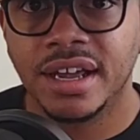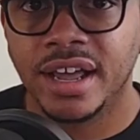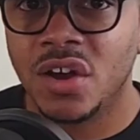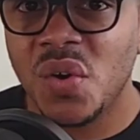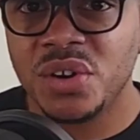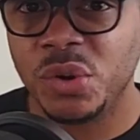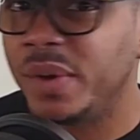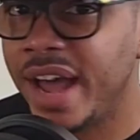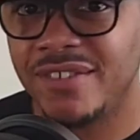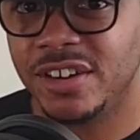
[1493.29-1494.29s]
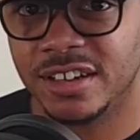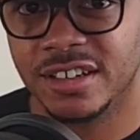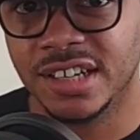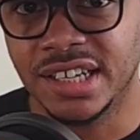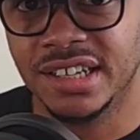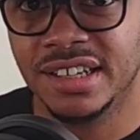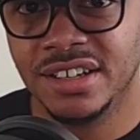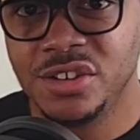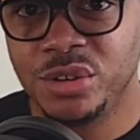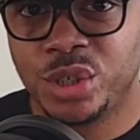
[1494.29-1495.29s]
and go and do whatever.
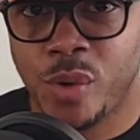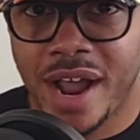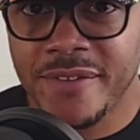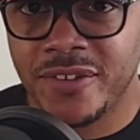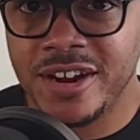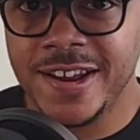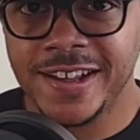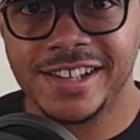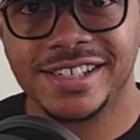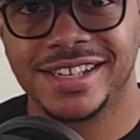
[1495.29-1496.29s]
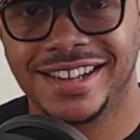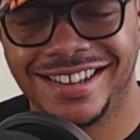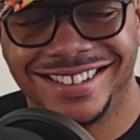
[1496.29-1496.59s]
You trifling niggas.